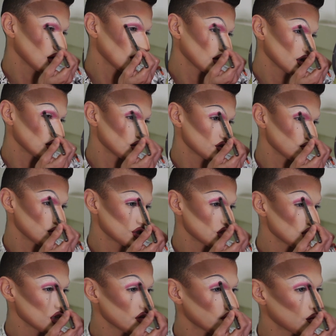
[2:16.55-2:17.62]
And to
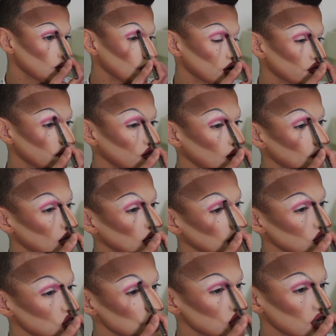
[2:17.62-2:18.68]
achieve a more
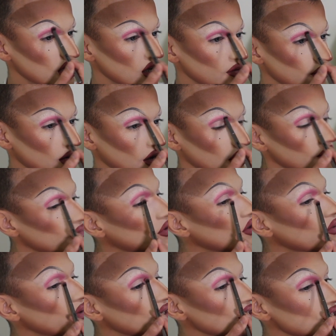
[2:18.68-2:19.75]
feminine shape, I am
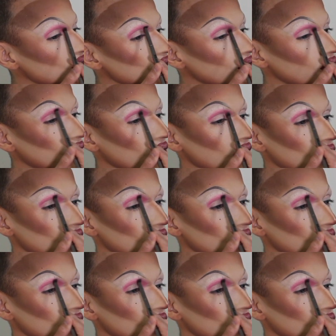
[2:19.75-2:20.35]
going to